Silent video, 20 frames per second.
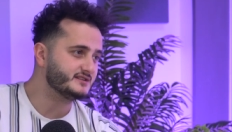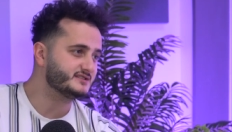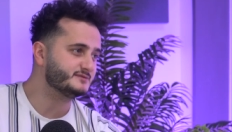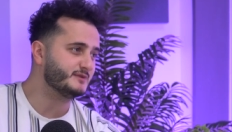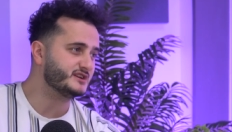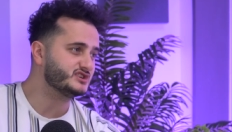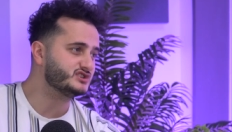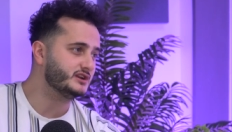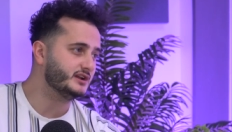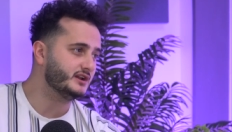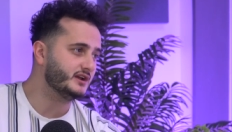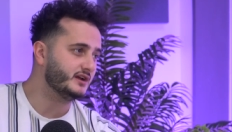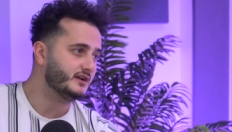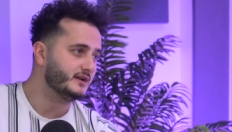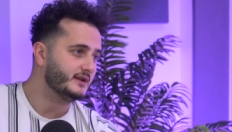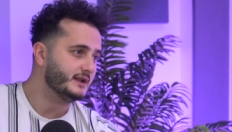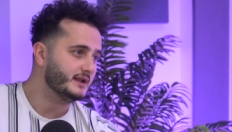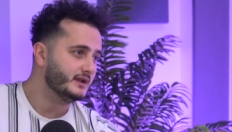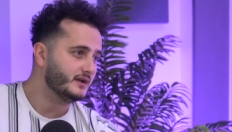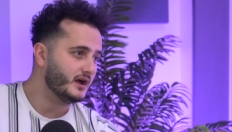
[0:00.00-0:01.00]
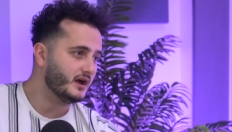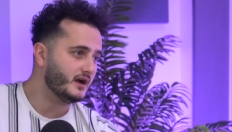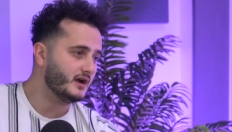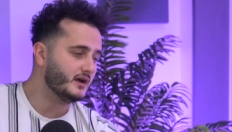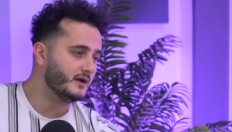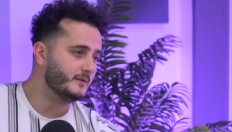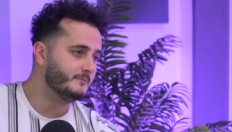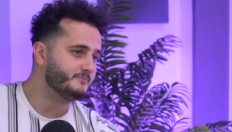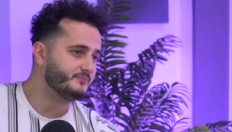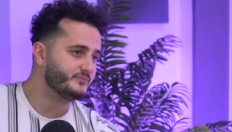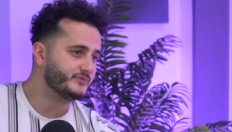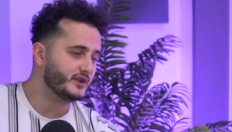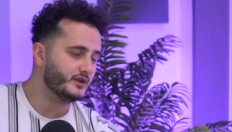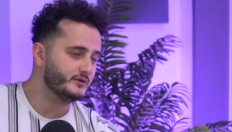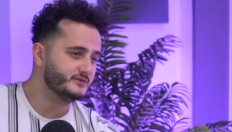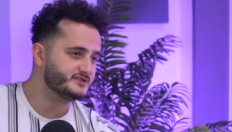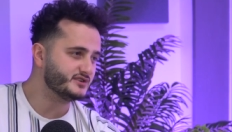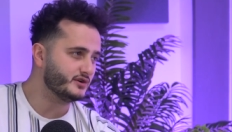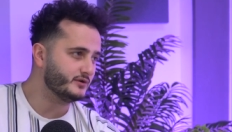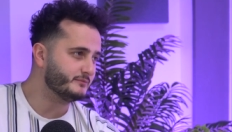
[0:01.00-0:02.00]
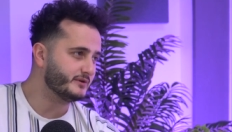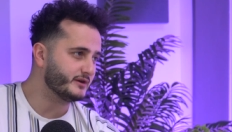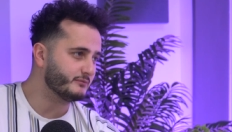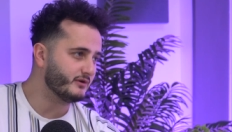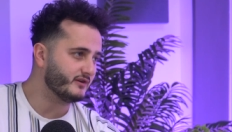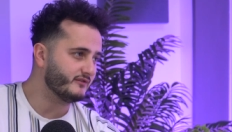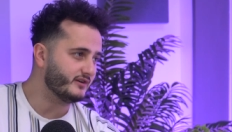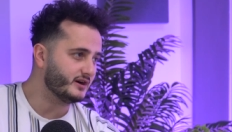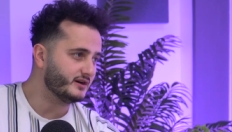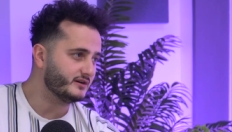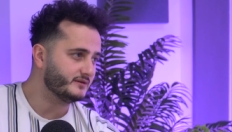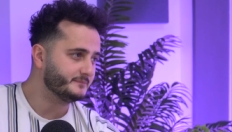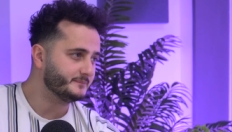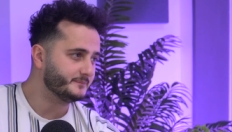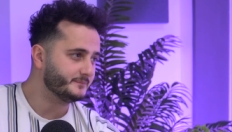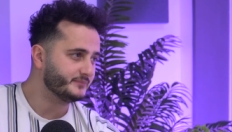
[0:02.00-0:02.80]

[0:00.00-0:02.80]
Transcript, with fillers: especially the um, who is it on Big Brother